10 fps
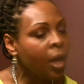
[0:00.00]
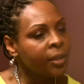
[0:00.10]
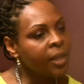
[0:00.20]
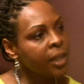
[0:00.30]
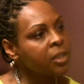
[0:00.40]

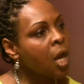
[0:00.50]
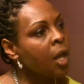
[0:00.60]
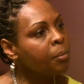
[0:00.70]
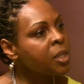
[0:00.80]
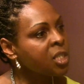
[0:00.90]
That
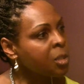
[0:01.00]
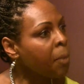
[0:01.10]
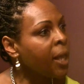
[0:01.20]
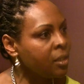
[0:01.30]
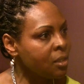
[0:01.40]
time has
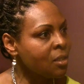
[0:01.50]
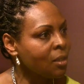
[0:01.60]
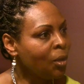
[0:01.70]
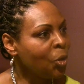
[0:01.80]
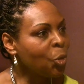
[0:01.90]
spent.
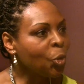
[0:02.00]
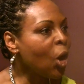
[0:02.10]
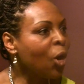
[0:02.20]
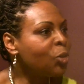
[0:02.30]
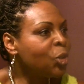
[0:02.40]
You
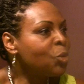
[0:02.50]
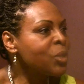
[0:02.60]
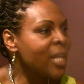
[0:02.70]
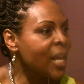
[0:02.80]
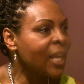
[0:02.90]
can't use
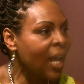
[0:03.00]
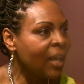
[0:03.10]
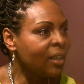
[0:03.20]
it again.